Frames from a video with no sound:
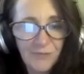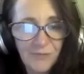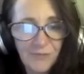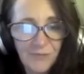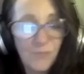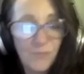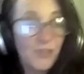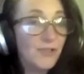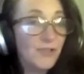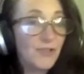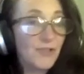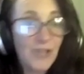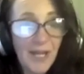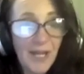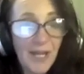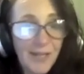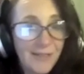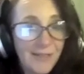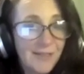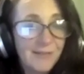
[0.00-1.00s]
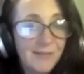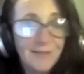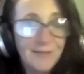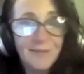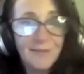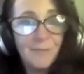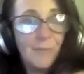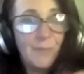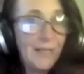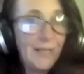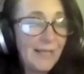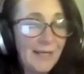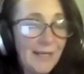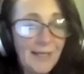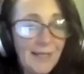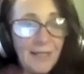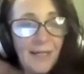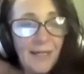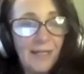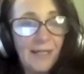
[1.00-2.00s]
just chat and
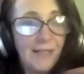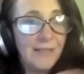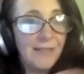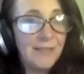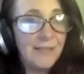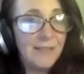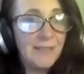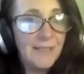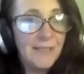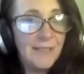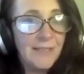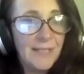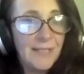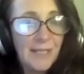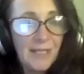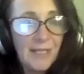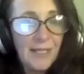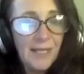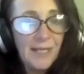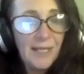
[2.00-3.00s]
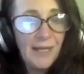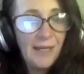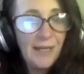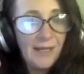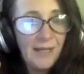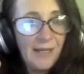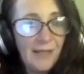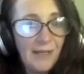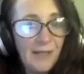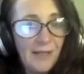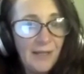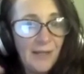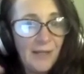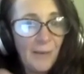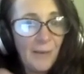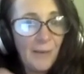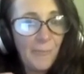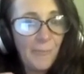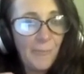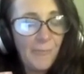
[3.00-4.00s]
play, and
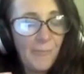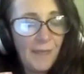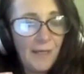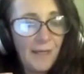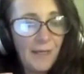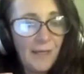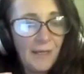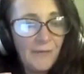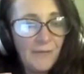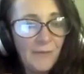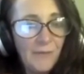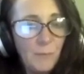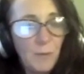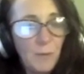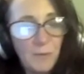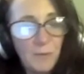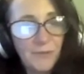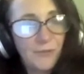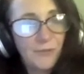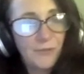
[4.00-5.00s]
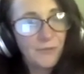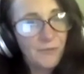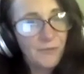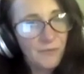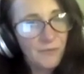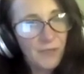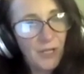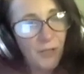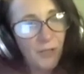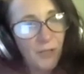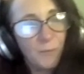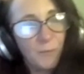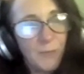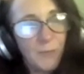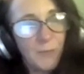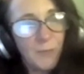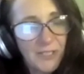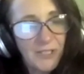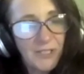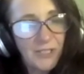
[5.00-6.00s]
then we were sort of given
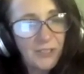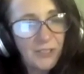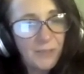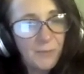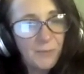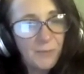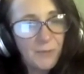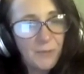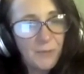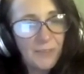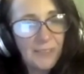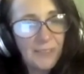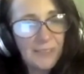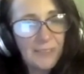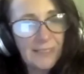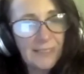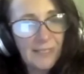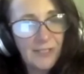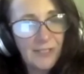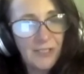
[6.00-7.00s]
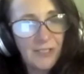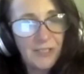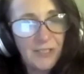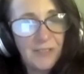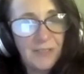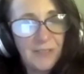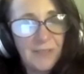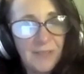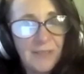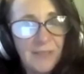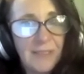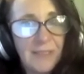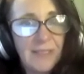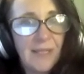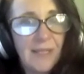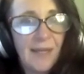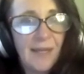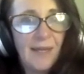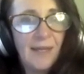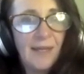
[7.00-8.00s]
homework to do between sessions,
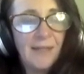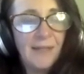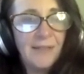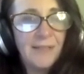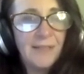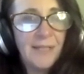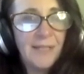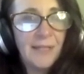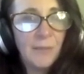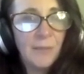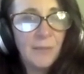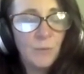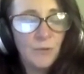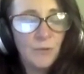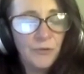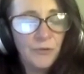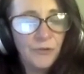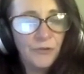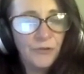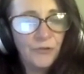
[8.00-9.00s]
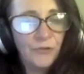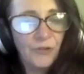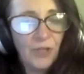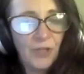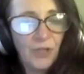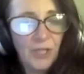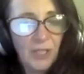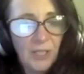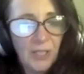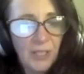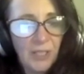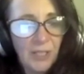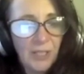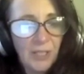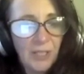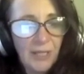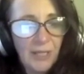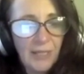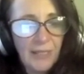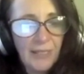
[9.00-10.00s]
and it was,
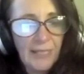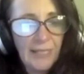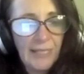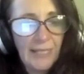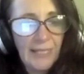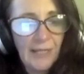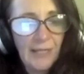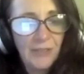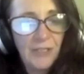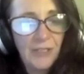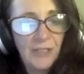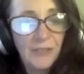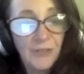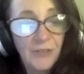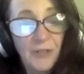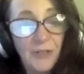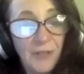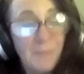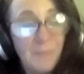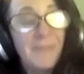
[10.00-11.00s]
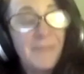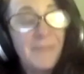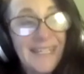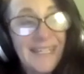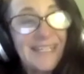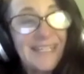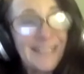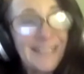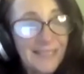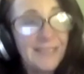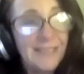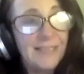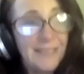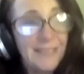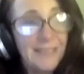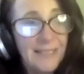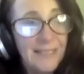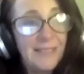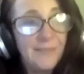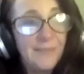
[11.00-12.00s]
you know,
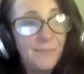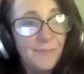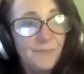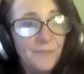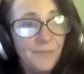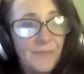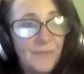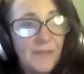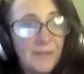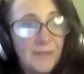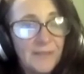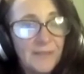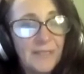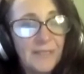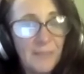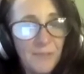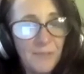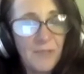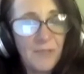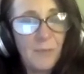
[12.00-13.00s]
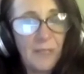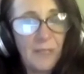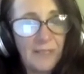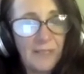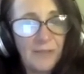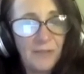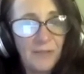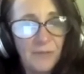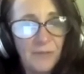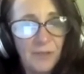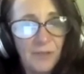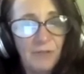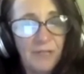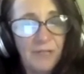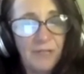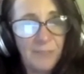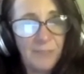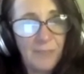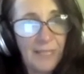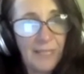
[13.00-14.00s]
immediately seemed to be sort of
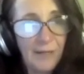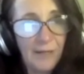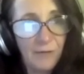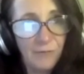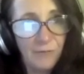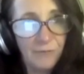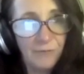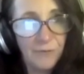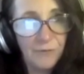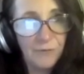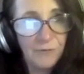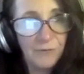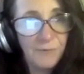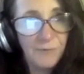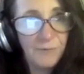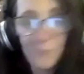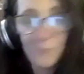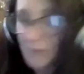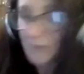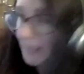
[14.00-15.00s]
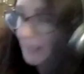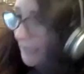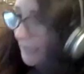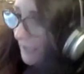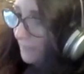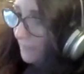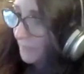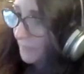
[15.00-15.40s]
incredibly helpful. And